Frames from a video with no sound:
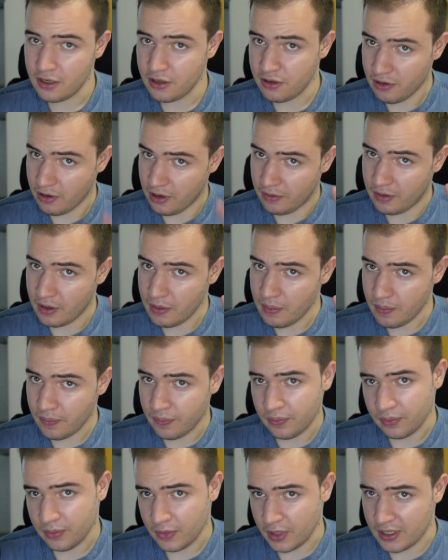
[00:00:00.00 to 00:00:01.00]
Three of them,
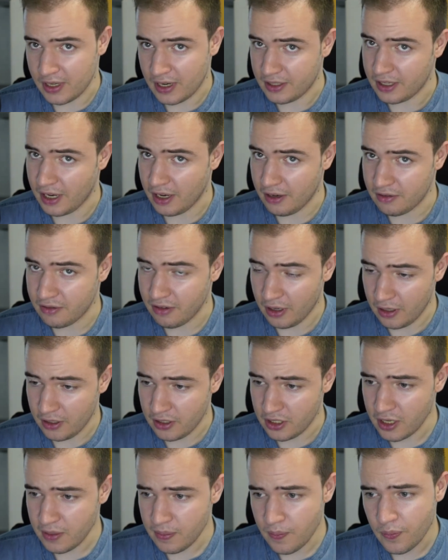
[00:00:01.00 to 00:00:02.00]
as I said,
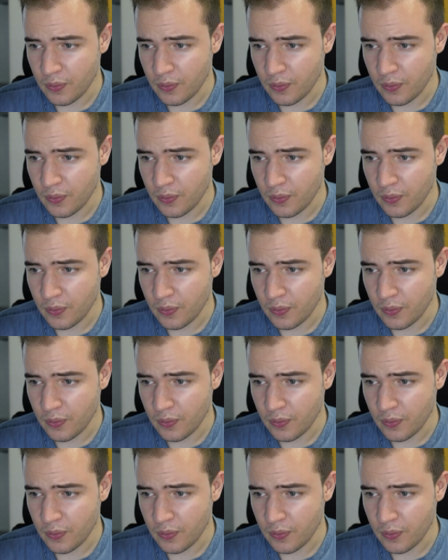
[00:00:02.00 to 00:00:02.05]
trilogy.